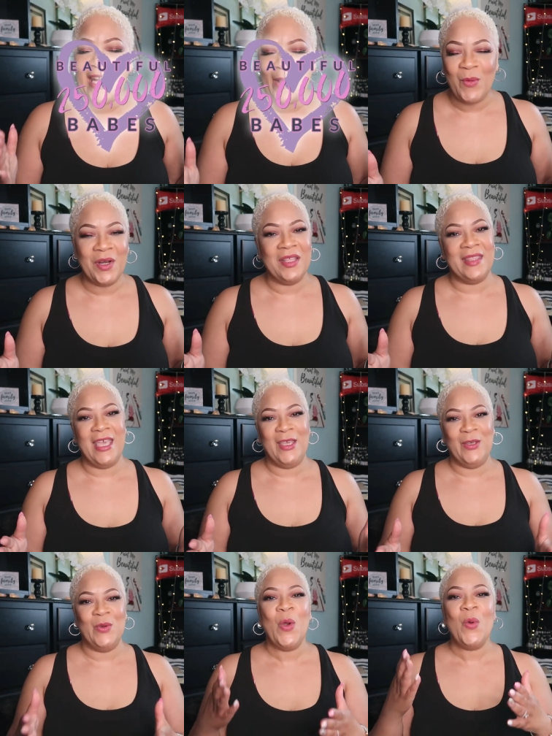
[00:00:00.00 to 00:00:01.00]
and I want to
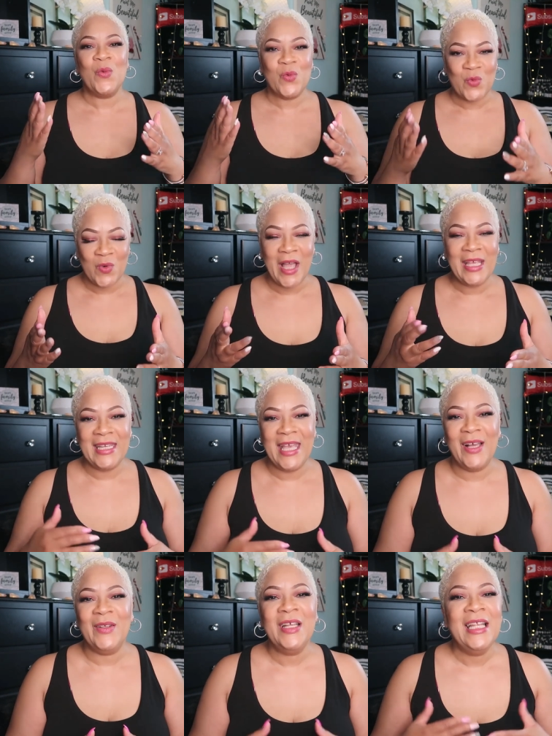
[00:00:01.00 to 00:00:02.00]
thank you right
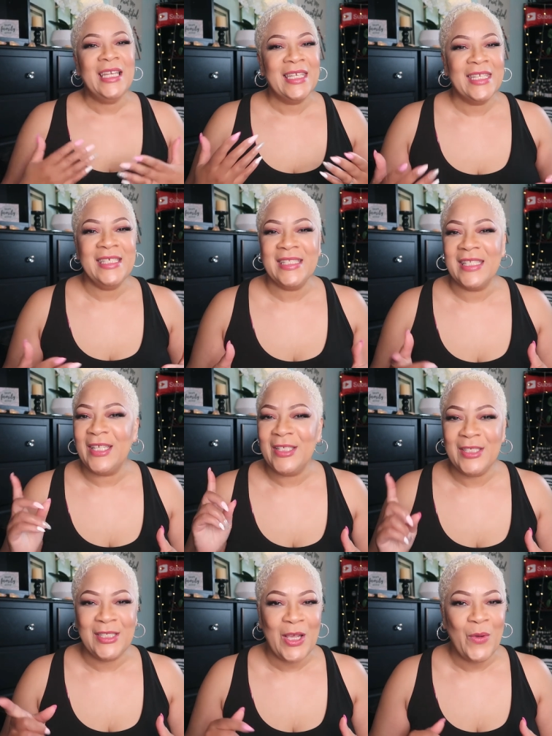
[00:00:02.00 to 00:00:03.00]
now.
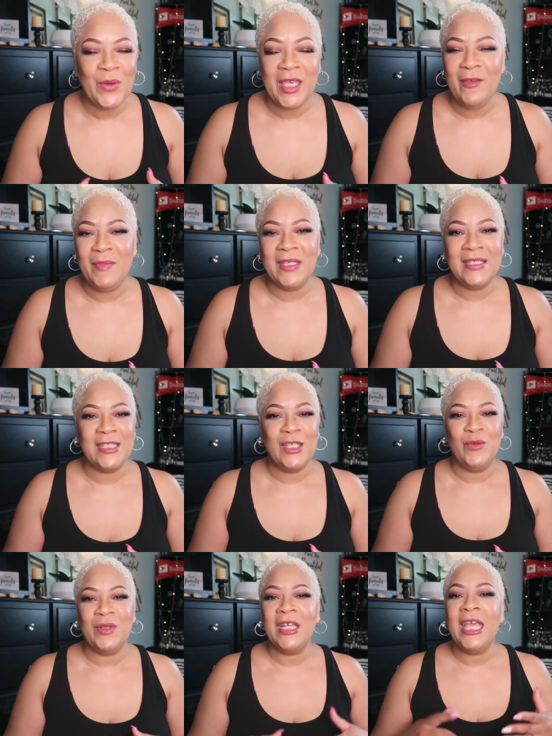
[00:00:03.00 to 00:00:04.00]
Listen, don't keep me a
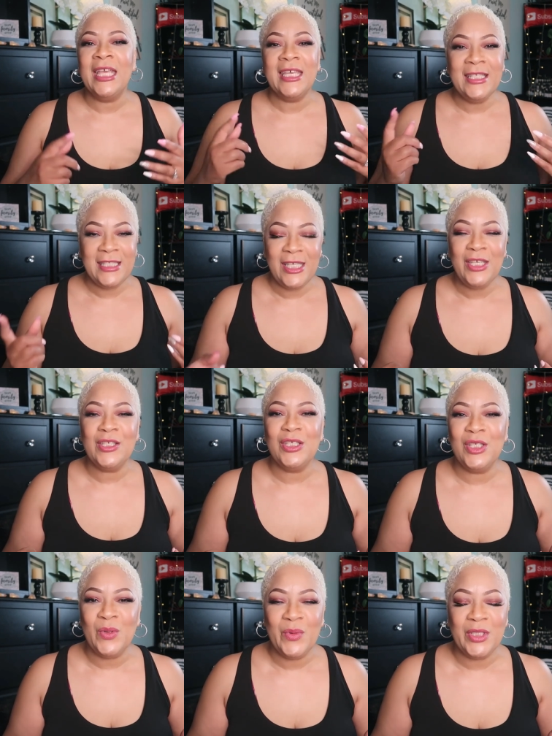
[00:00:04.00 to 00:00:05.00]
secret. Continue
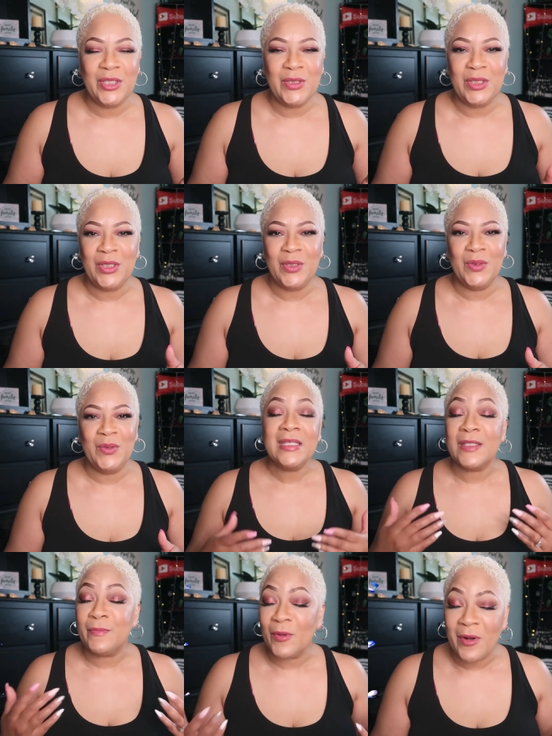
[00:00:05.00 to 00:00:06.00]
to do what you do,
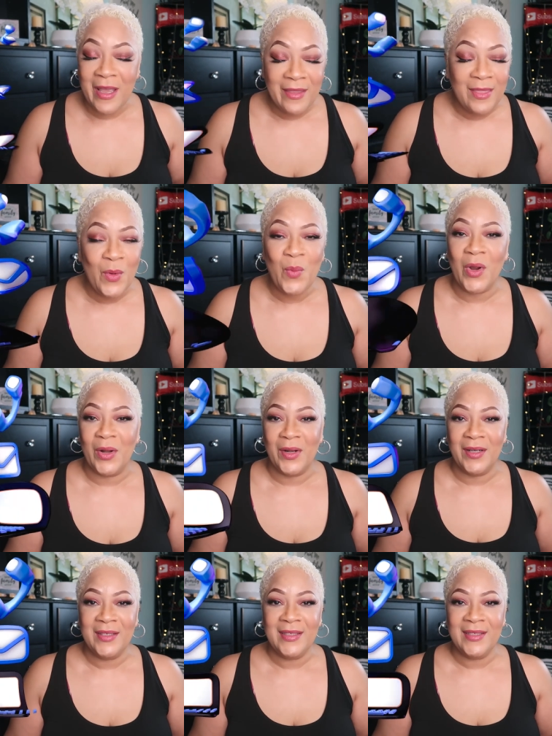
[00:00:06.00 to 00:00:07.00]
spread the
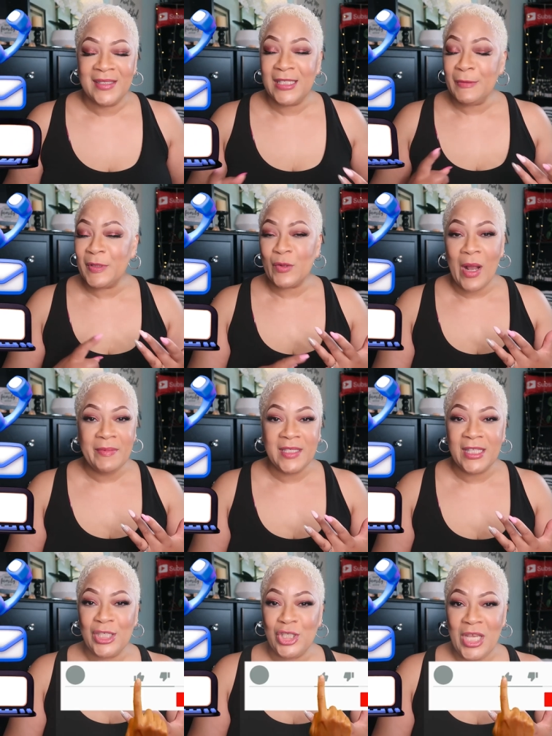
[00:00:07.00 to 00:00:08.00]
word, subscribe
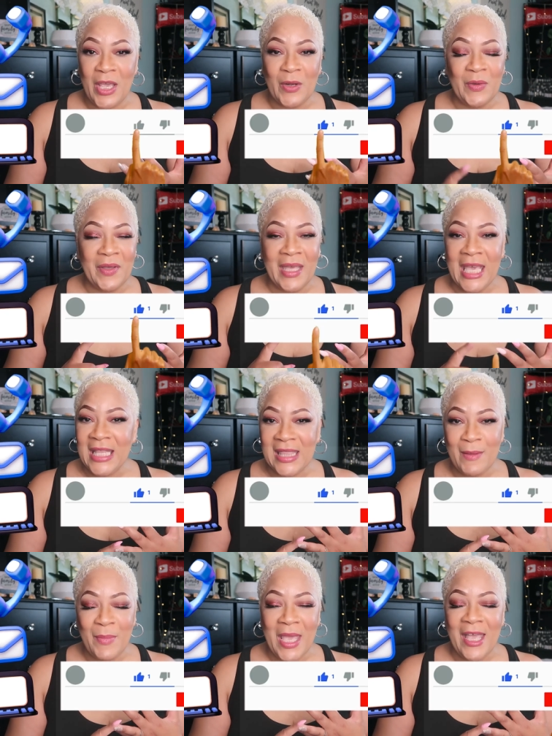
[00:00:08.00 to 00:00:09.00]
to the channel,
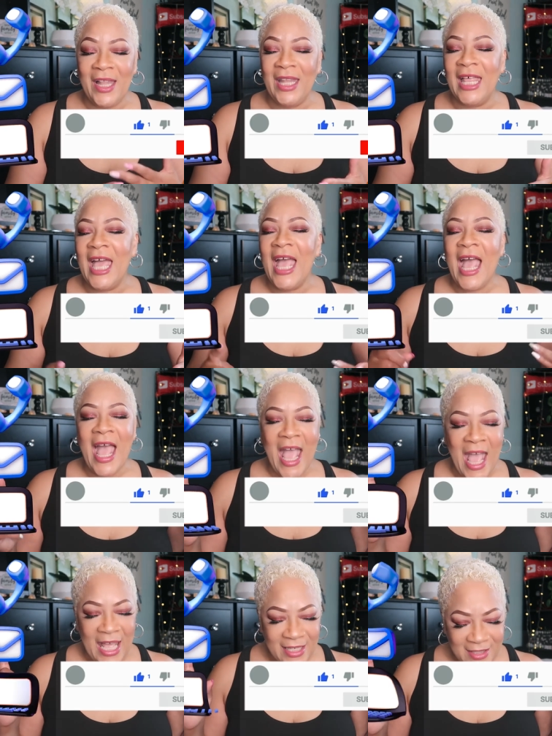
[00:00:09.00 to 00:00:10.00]
hit the bell,
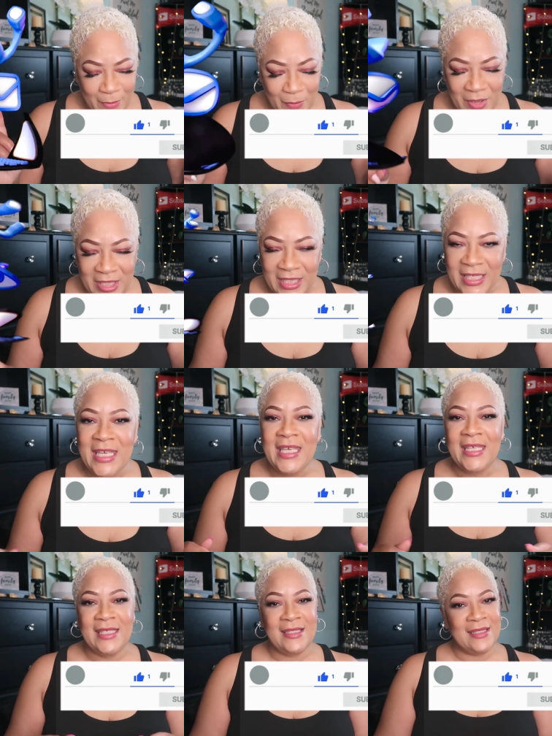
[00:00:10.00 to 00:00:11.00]
and
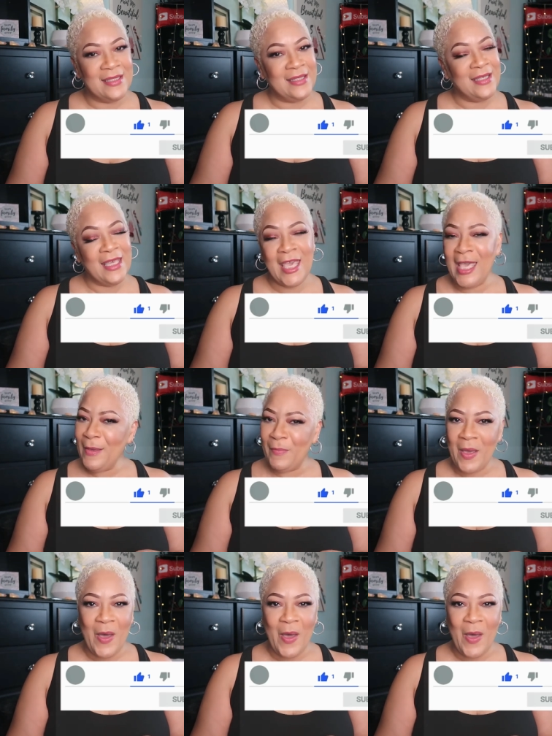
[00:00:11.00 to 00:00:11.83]
please keep